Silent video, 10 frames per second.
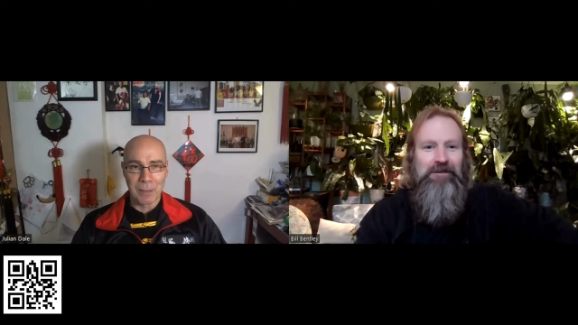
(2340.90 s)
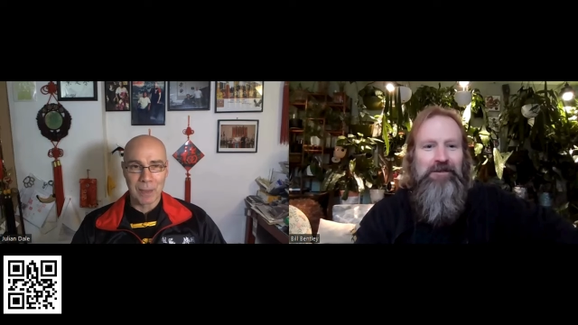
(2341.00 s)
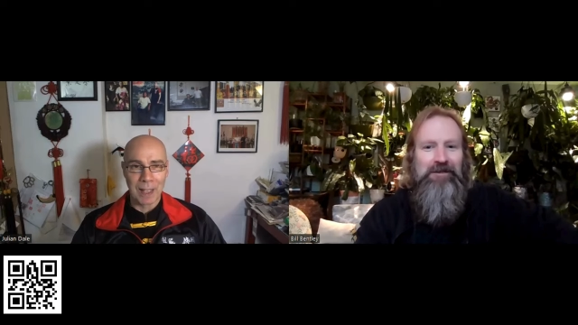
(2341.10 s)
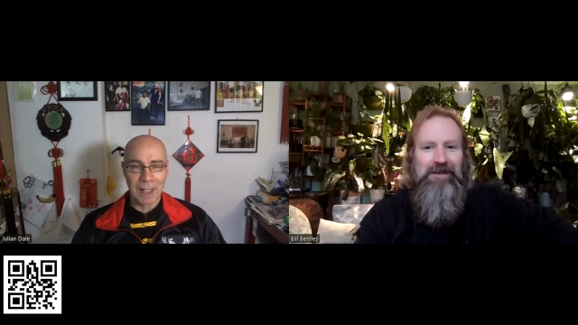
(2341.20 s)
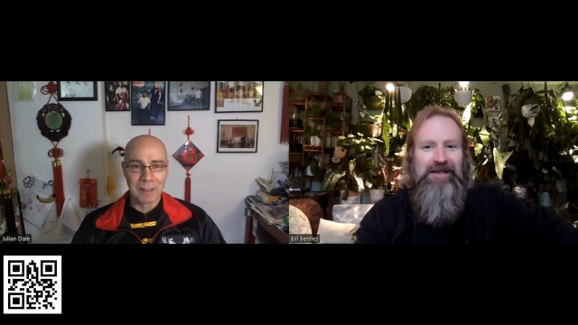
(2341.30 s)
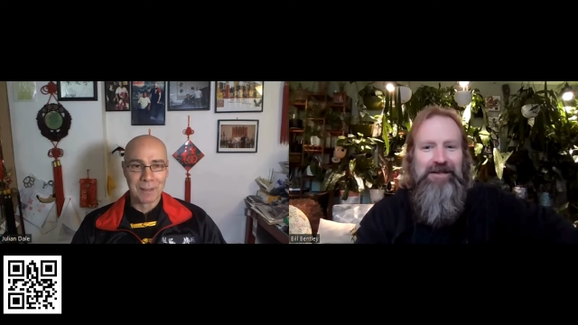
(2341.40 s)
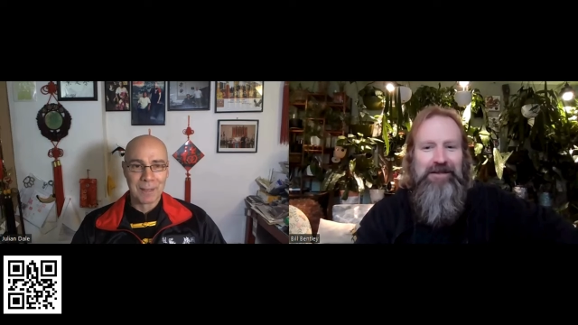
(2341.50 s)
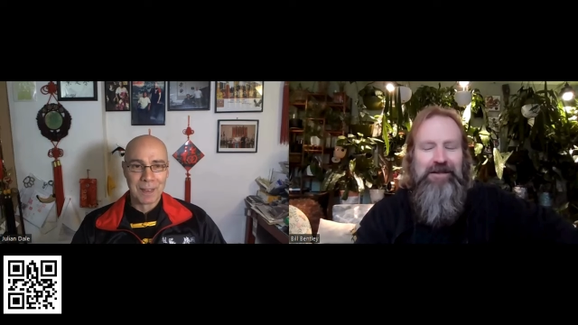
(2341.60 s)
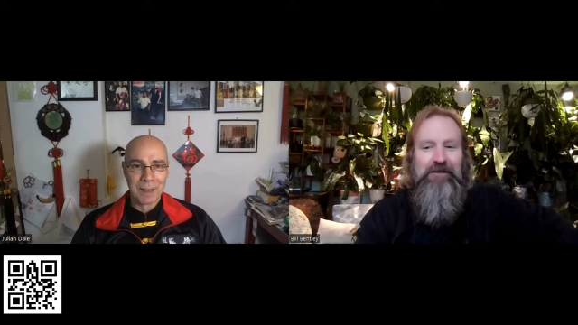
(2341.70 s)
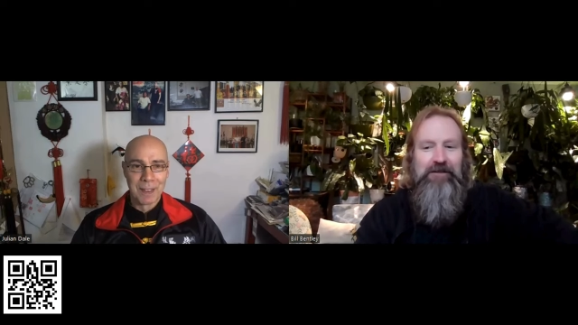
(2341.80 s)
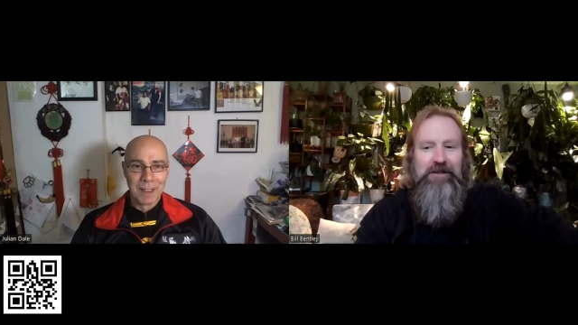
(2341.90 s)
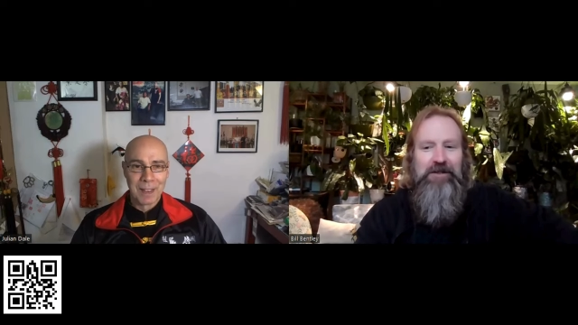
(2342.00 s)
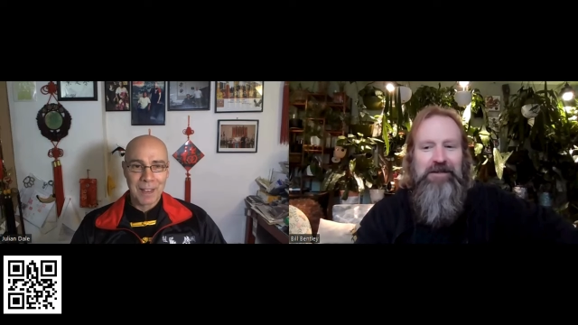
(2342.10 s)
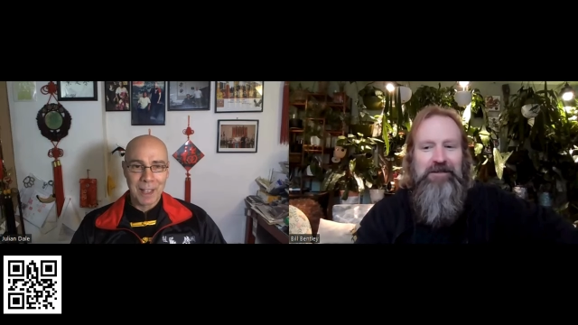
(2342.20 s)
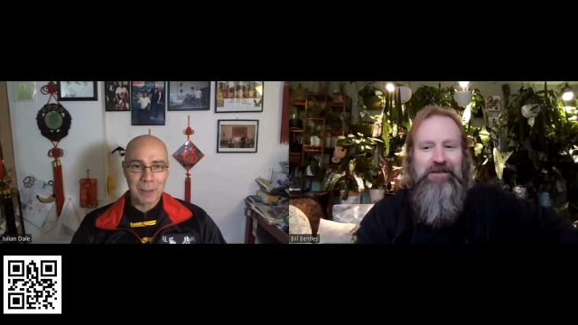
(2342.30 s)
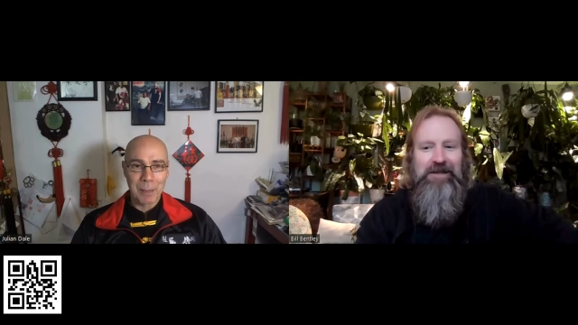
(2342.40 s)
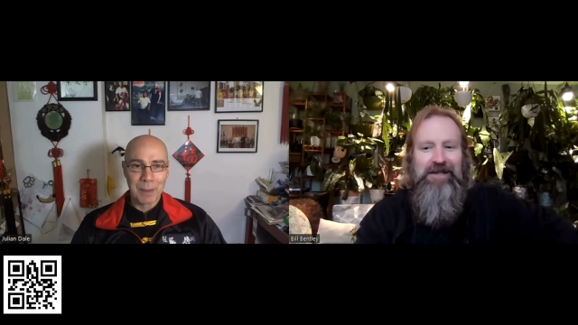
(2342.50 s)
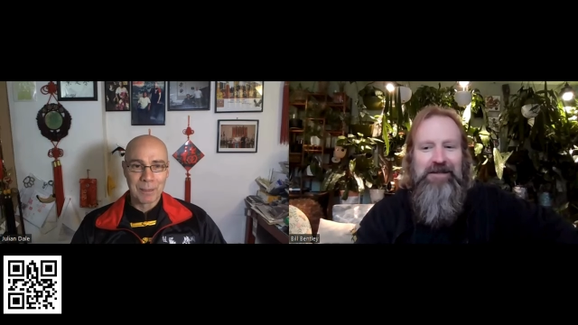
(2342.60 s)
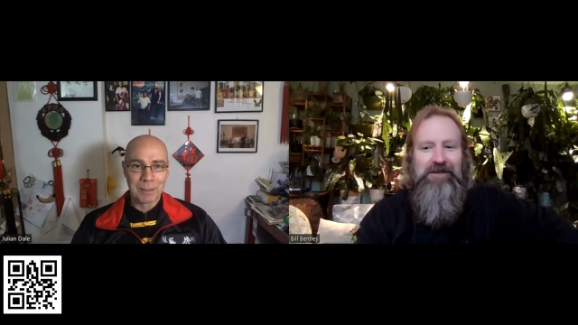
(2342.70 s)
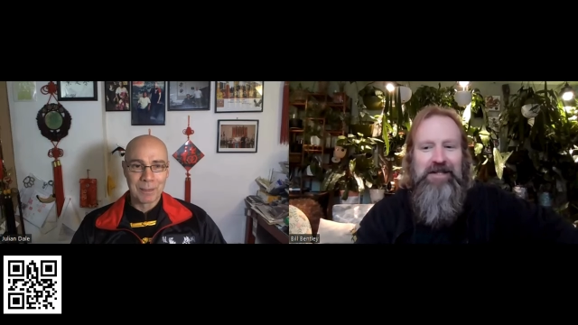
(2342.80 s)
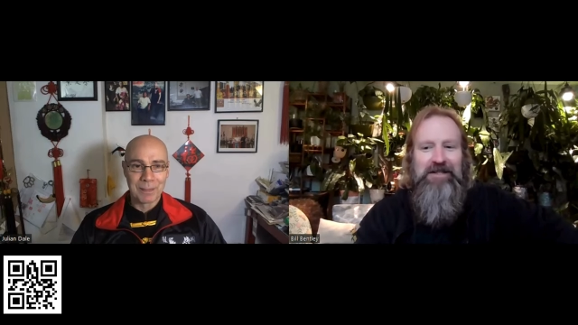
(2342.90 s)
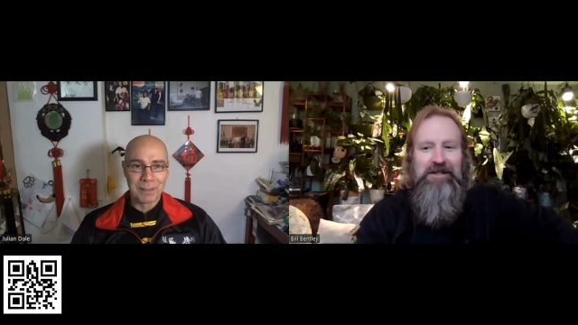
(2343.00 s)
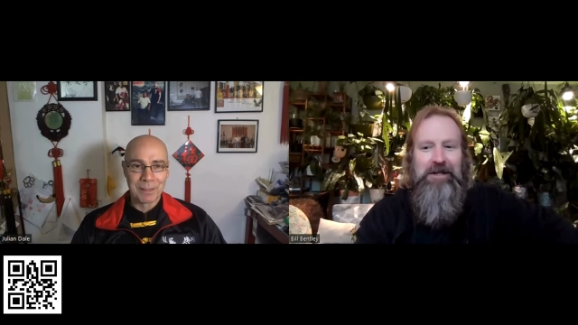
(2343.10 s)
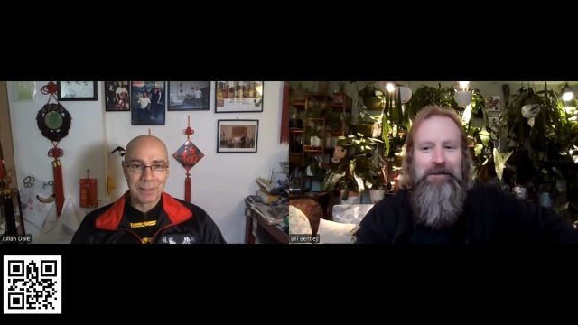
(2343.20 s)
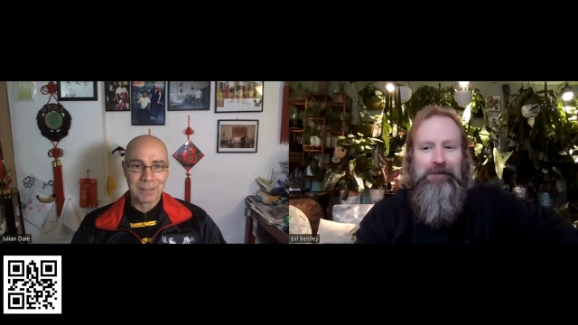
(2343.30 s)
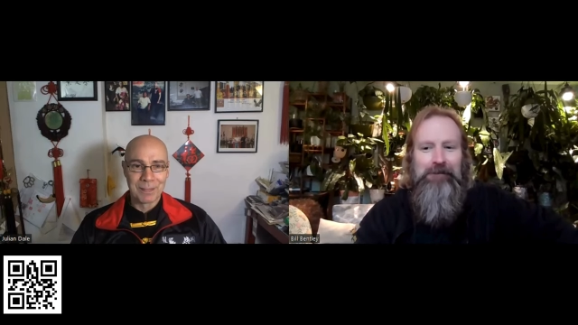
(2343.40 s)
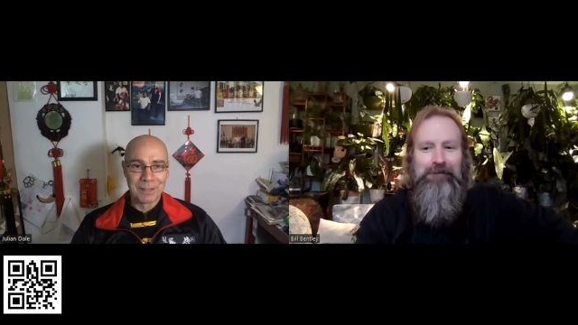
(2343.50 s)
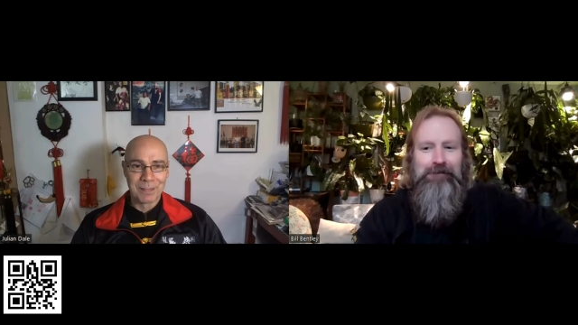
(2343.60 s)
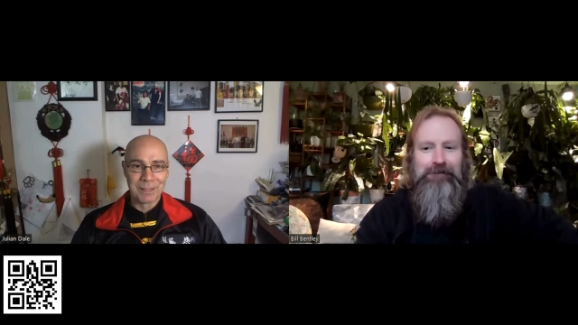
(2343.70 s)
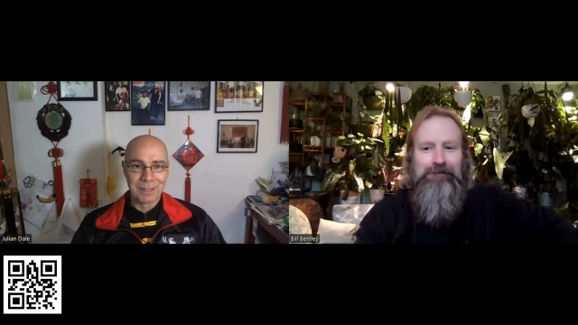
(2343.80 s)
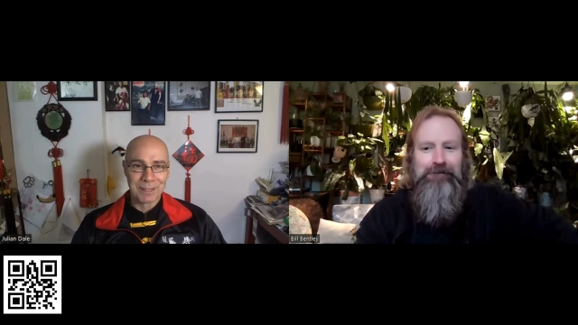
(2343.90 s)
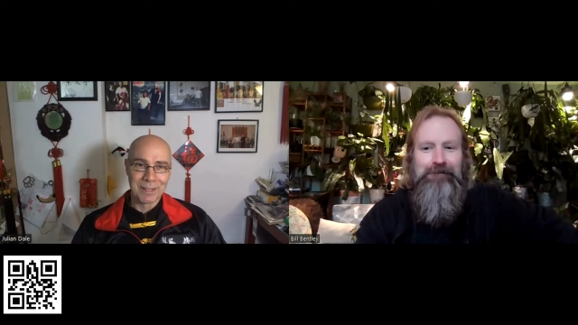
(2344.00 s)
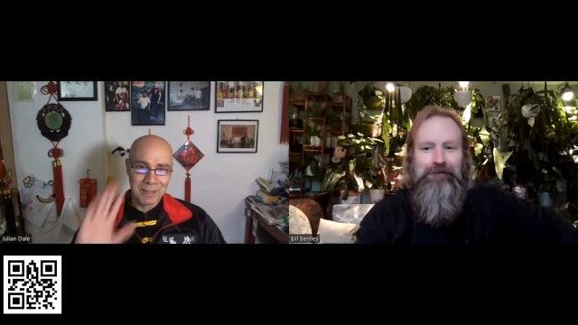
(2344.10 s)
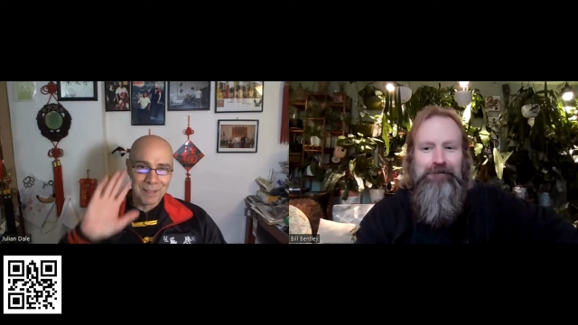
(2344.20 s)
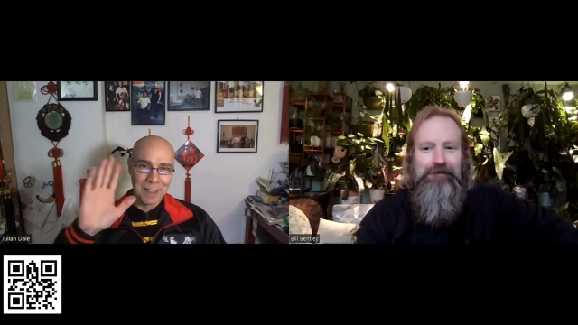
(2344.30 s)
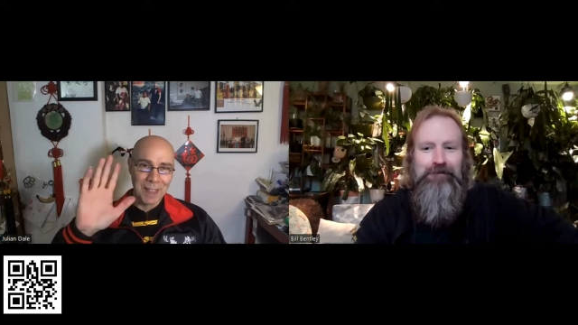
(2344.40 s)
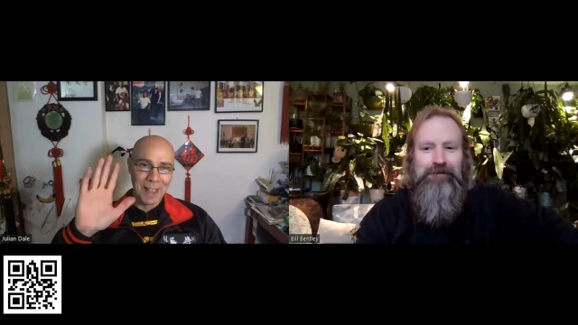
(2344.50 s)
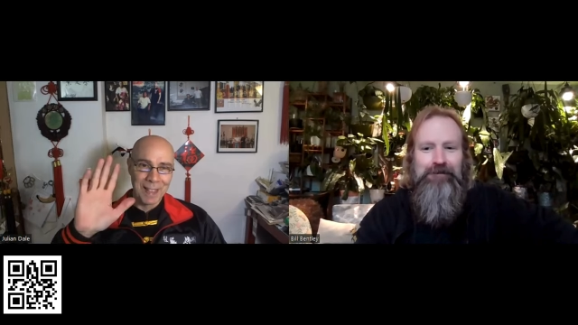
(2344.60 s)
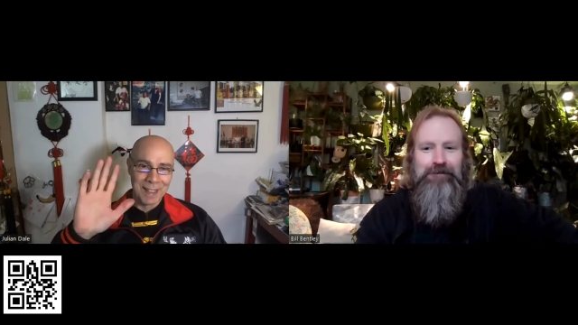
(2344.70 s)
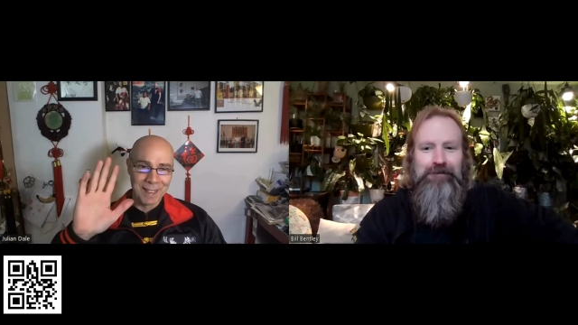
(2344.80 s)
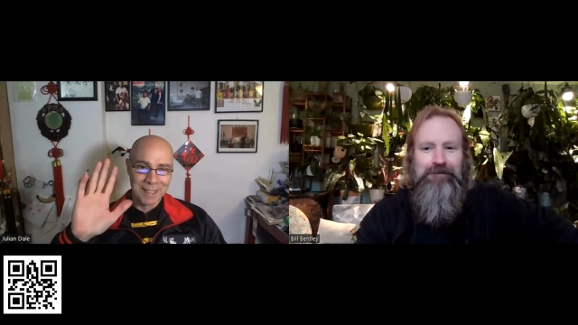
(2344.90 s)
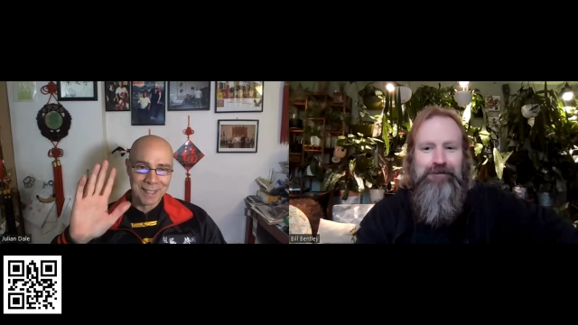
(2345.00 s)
Speaker 1: we can.
Speaker 2: Definitely. Thanks a lot.
Speaker 1: See you later.